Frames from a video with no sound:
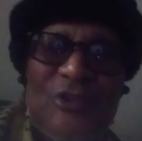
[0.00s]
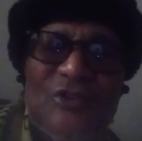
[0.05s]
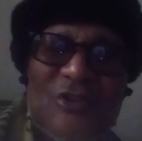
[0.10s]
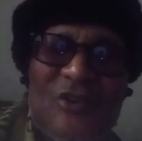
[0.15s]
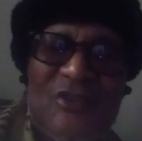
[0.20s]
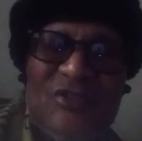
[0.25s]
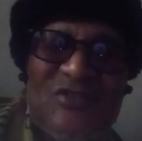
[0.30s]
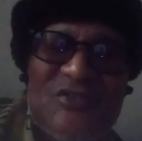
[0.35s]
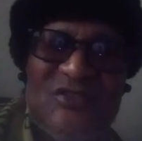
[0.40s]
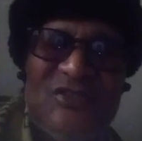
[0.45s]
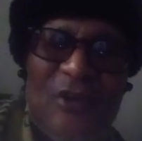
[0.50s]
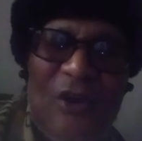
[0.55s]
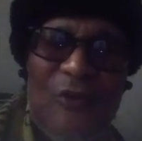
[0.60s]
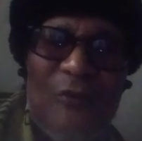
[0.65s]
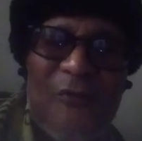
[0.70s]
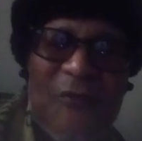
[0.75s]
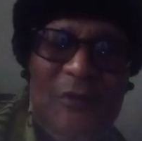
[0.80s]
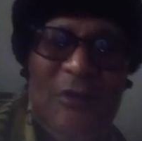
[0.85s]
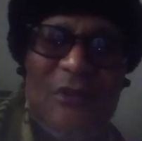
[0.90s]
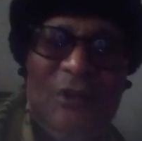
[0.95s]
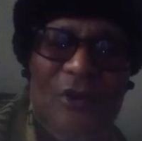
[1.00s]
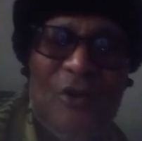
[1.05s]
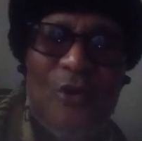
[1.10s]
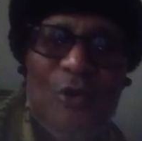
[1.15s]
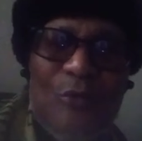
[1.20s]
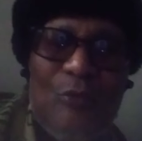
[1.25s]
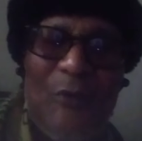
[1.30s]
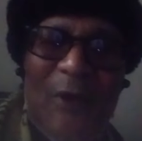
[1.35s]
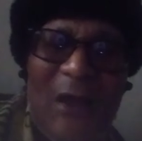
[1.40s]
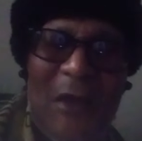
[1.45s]
yourself in a
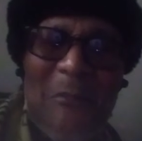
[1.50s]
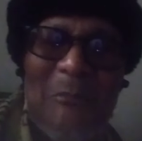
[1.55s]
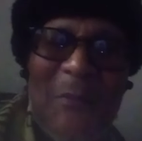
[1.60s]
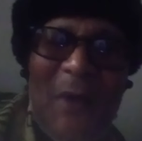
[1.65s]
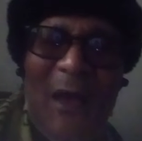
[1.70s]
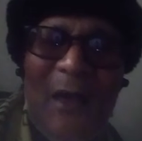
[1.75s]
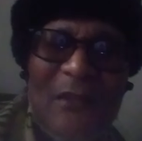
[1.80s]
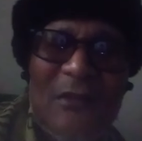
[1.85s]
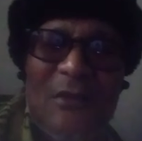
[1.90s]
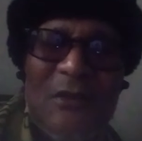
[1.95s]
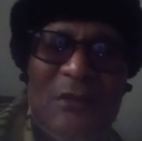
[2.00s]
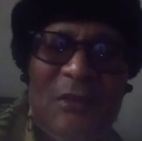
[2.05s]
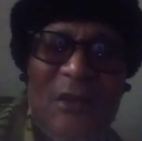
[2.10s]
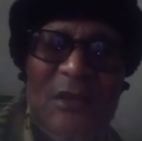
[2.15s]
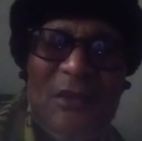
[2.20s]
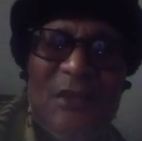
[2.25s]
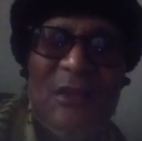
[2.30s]
correct manner.